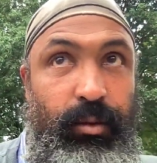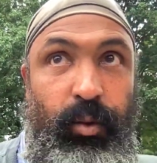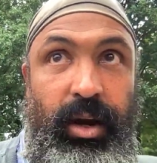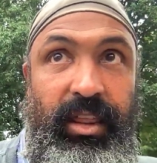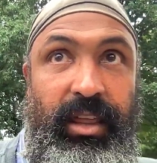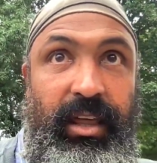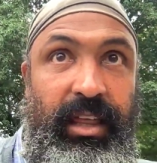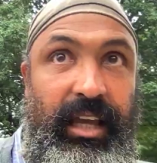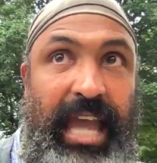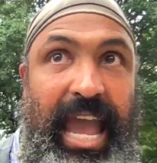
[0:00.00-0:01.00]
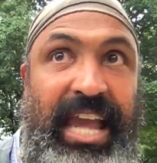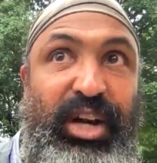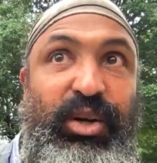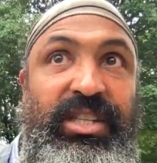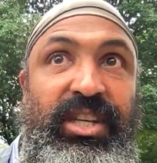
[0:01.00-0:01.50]
one of the
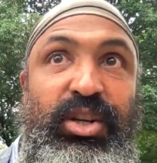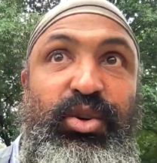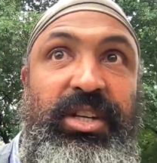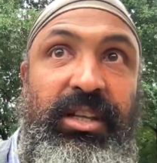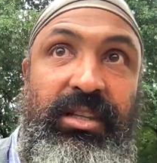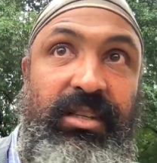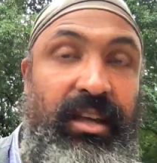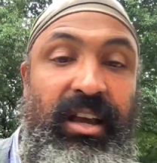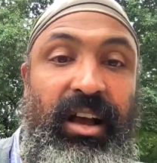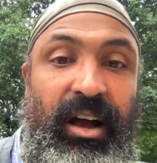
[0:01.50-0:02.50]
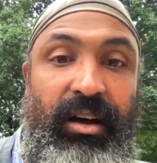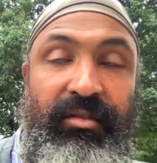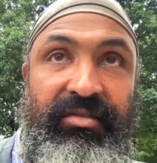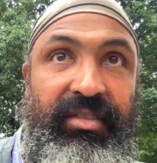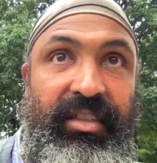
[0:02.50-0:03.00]
anchor institutions
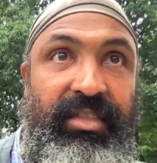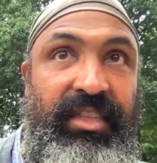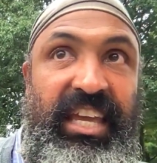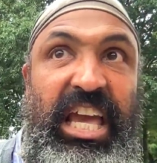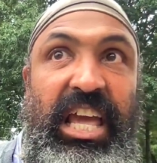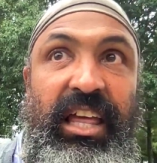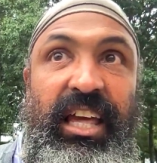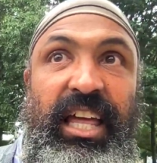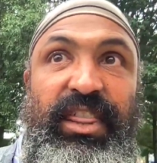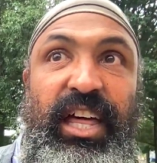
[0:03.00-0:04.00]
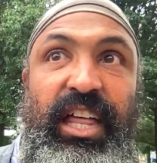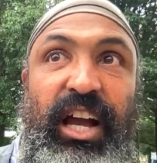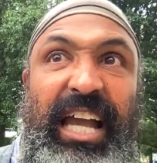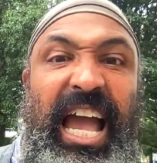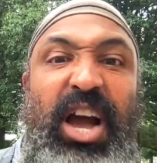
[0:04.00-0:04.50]
of the
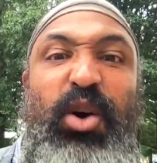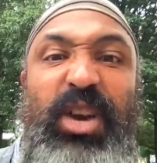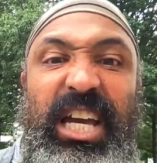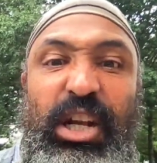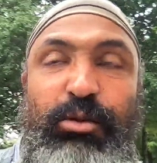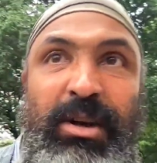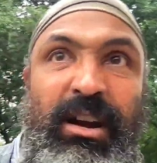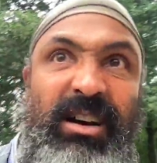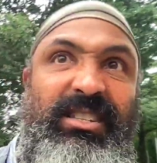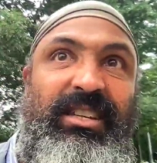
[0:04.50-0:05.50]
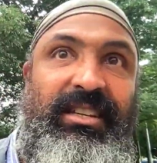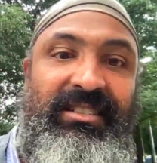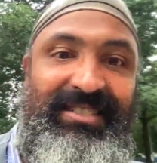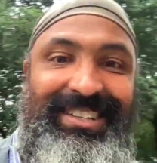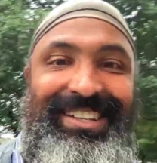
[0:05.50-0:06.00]
Cuyahoga Illuminati,
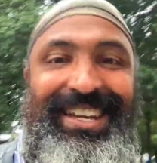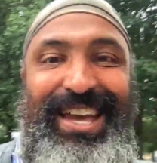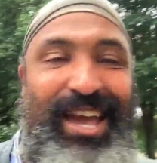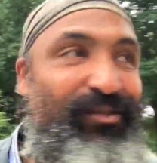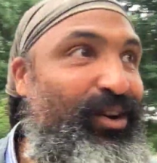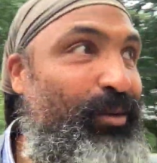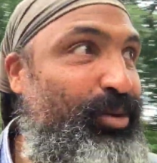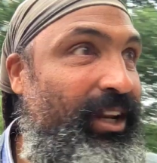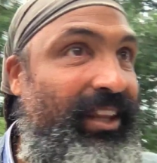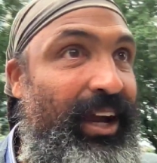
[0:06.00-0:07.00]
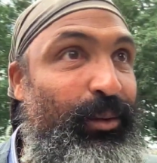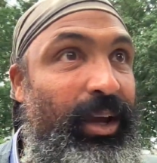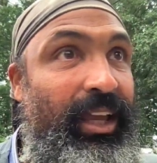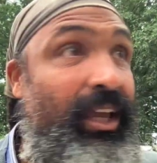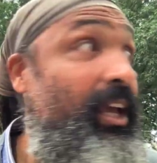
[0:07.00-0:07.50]
if we're going to put it that
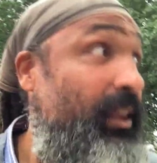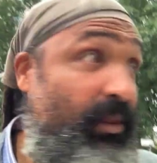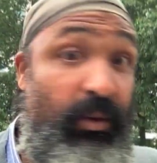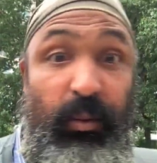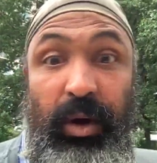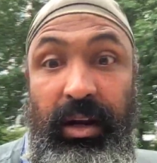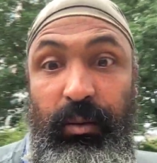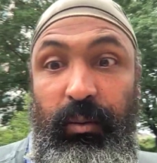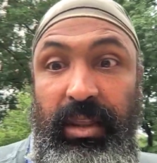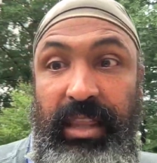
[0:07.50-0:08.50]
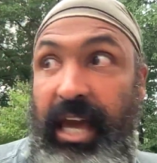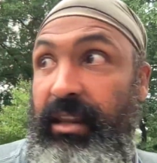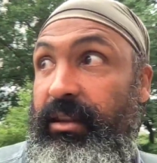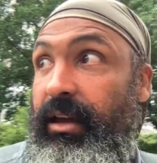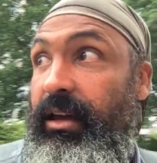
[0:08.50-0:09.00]
way, where that
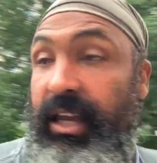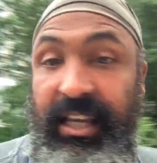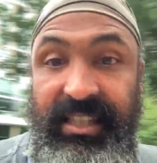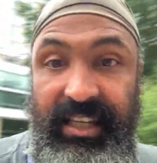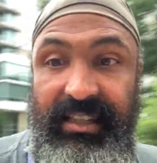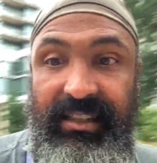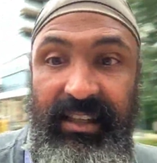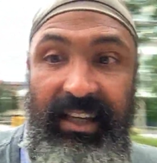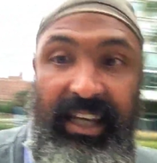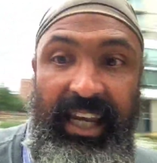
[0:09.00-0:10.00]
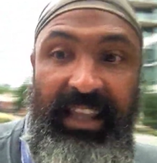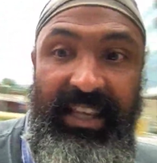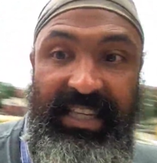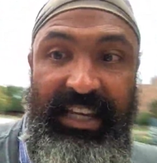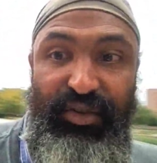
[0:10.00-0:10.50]
exists in
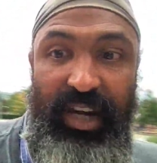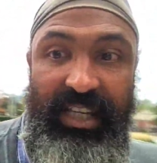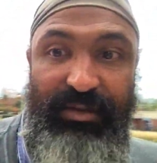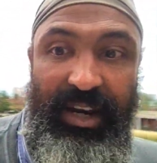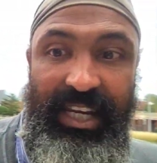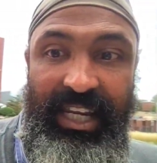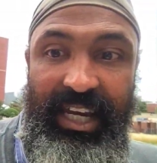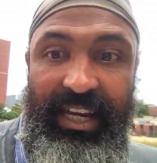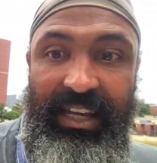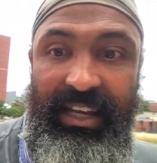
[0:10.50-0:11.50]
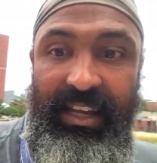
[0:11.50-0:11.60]
this address right here,